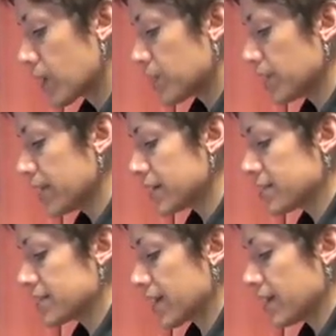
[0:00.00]
But like I
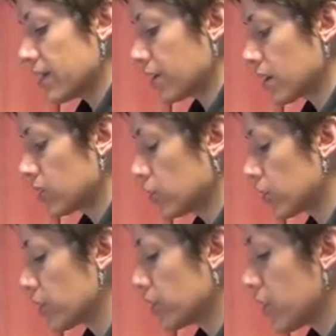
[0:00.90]
said, they're going to
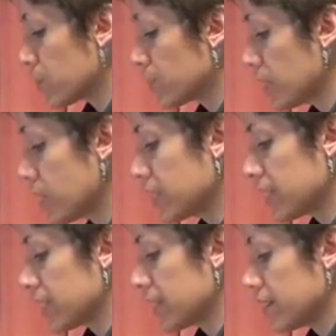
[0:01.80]
learn
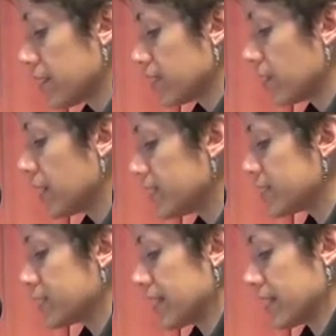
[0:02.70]
predominantly the
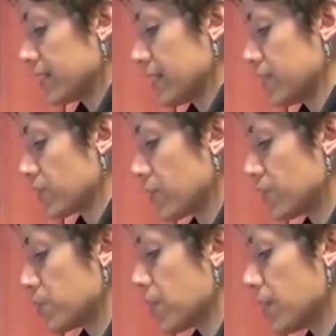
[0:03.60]
hunting techniques
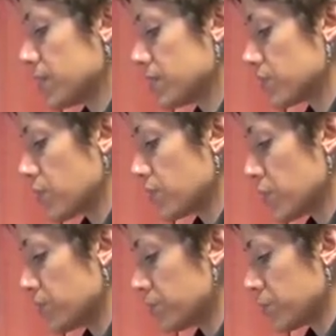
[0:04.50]
from their mom. This is one of
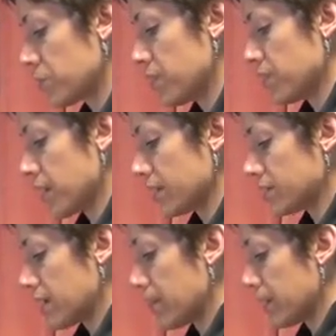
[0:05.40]
the most important
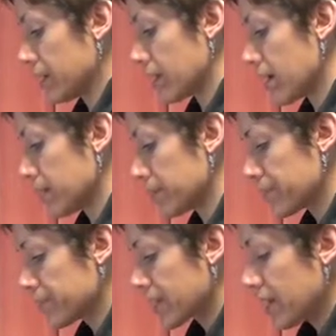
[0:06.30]
things they pick up.
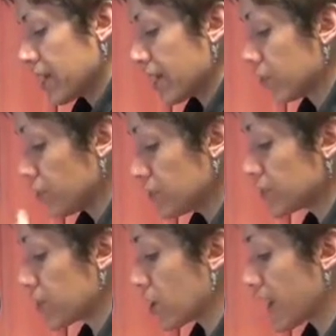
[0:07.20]
And
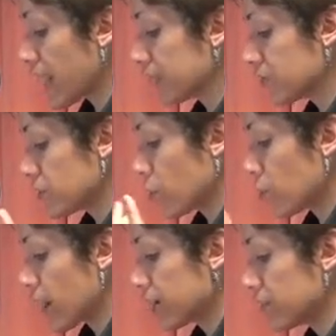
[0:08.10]
first of all, they have to know
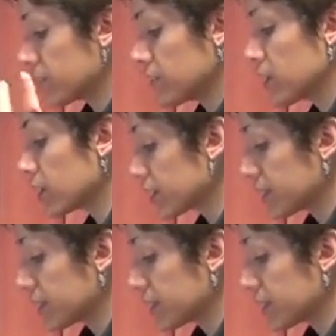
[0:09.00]
where to look.